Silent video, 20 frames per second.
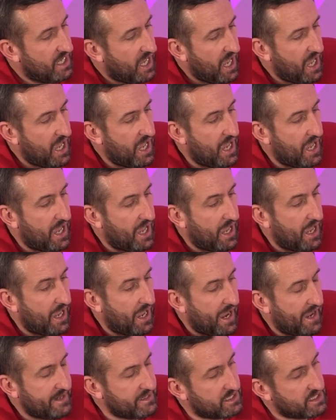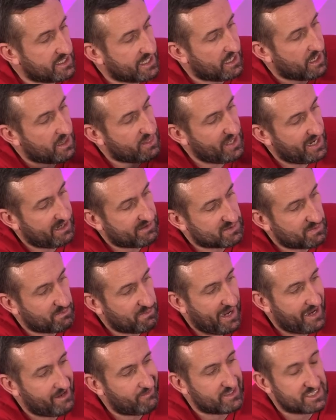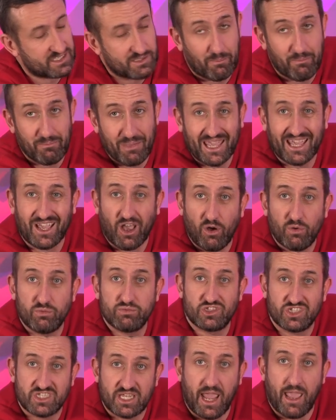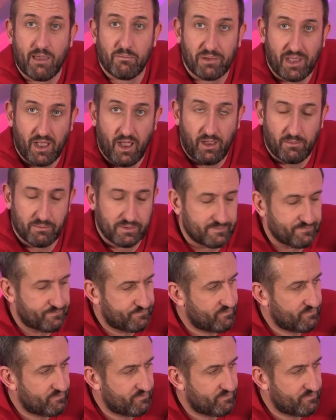And then you get the £1,000, it's a big old step up.